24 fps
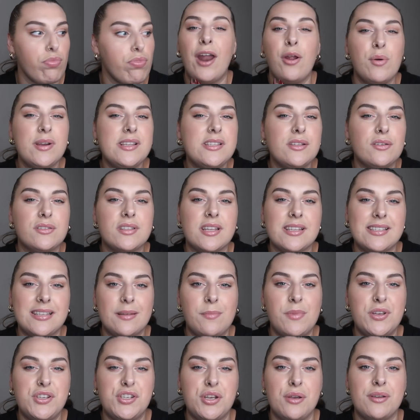I'd always looked at
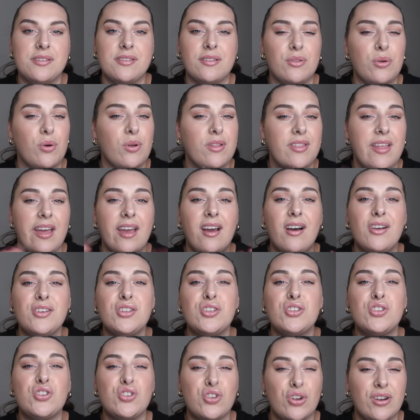Simmi Shoes and thought they are
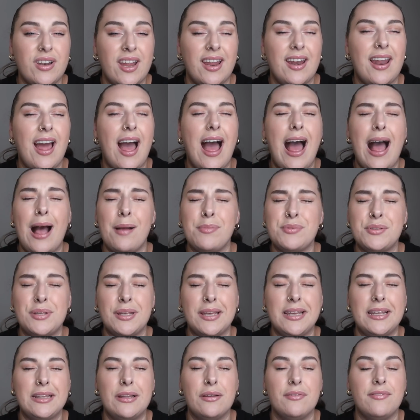stunning,
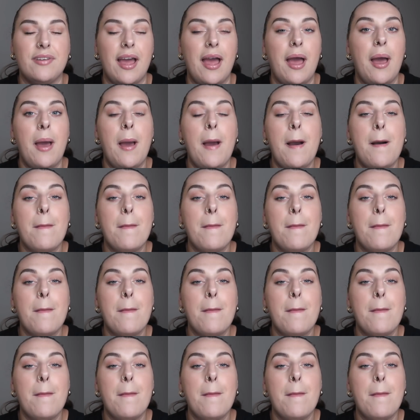absolutely love it,